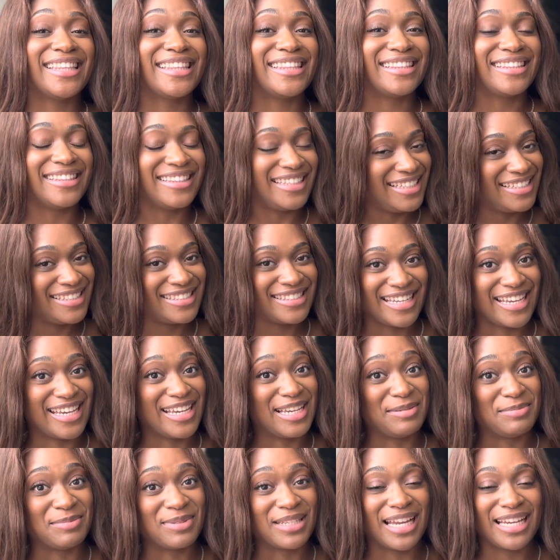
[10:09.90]
these
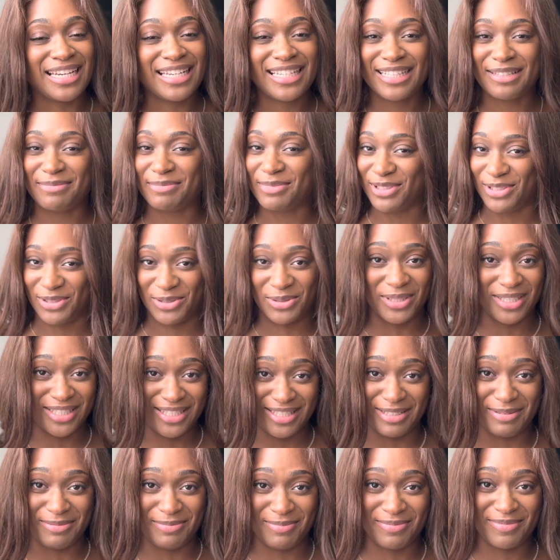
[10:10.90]
names, I need them to shorten
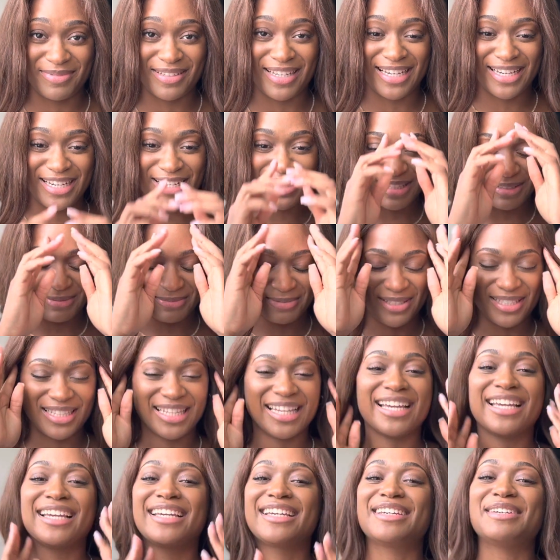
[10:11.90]
them. I need them to
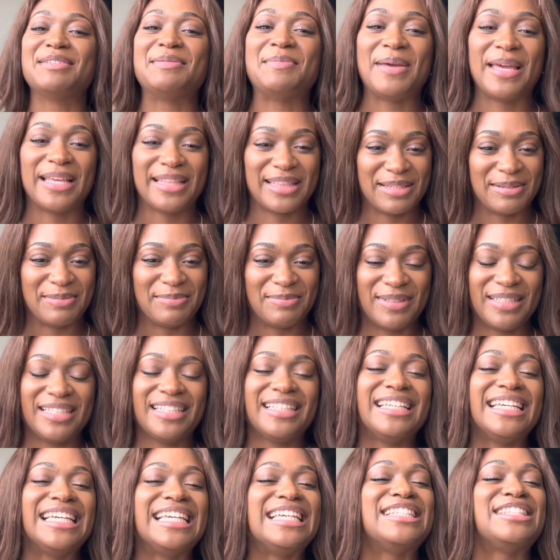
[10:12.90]
like make them
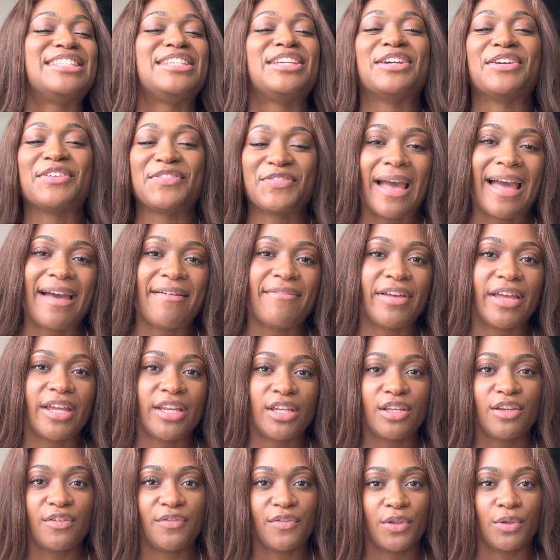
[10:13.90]
easier. Have
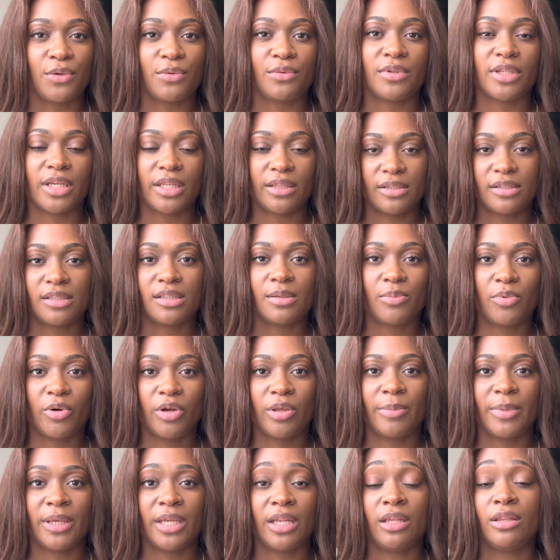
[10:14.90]
any of you done this
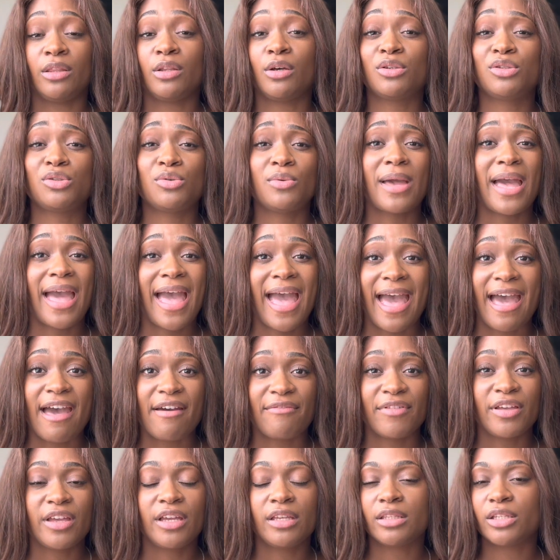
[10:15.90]
appointment? And those who have,
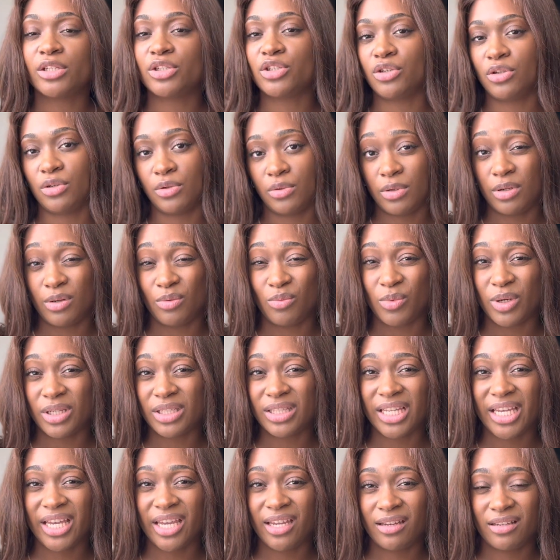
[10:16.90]
did you do it in one
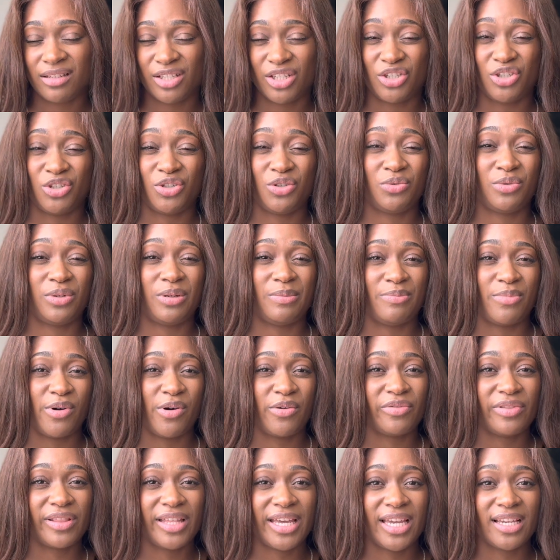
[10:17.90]
leg? Did you do it in
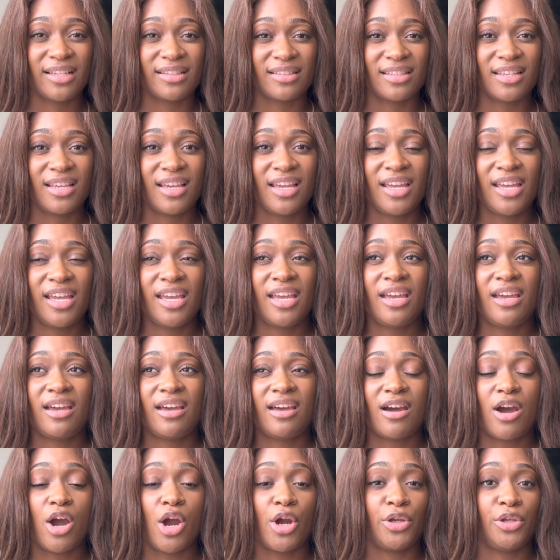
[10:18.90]
both legs?
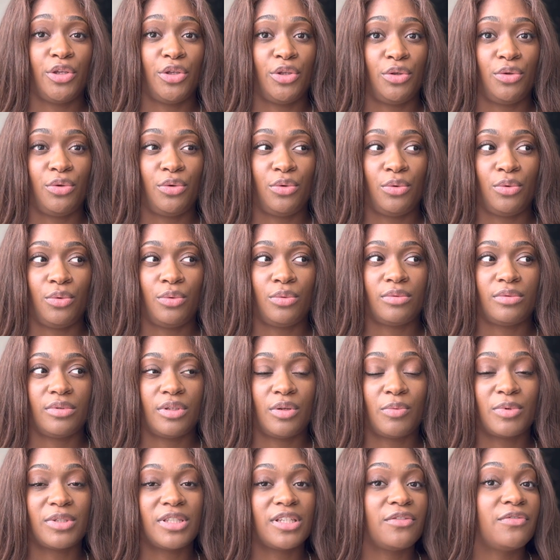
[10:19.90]

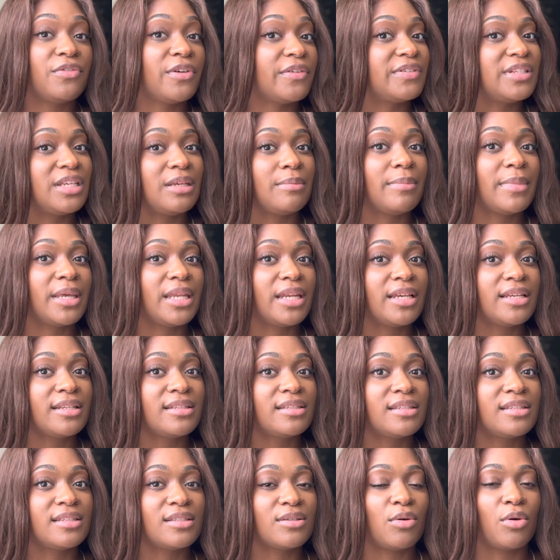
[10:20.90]
Was it 15
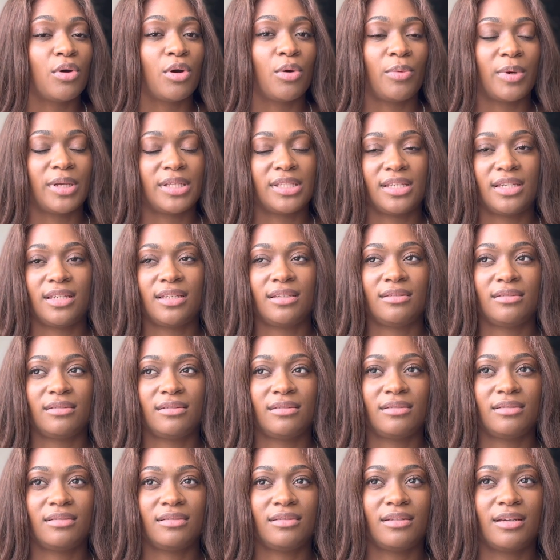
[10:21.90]
minutes or was it,
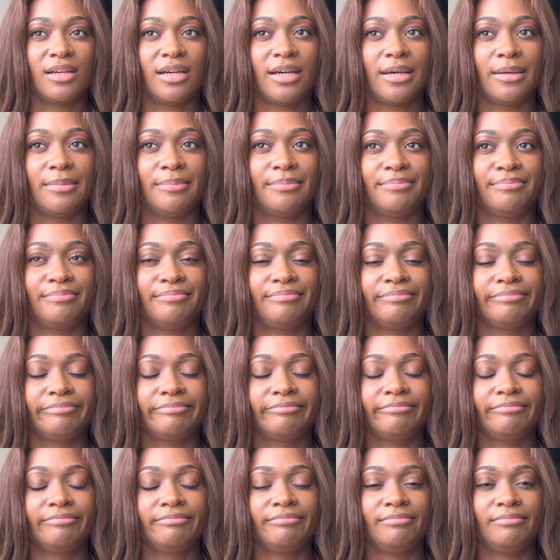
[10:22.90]

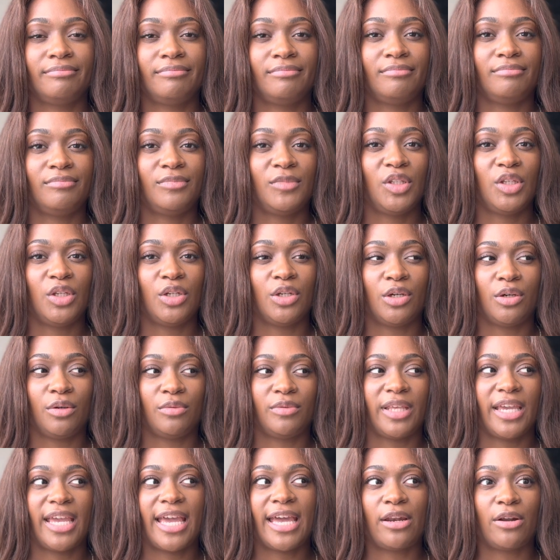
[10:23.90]
you know,
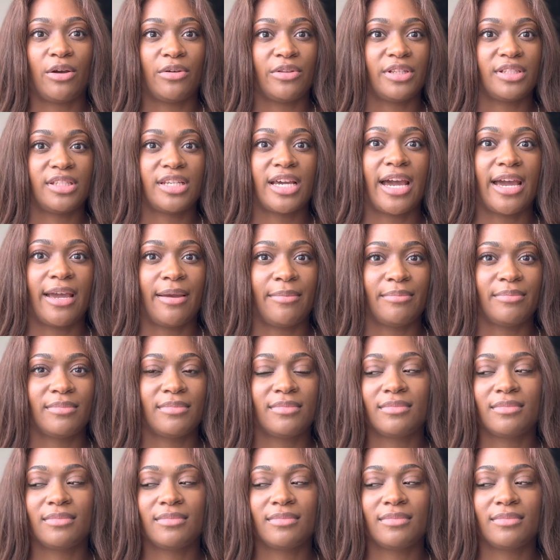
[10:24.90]
they had all the time?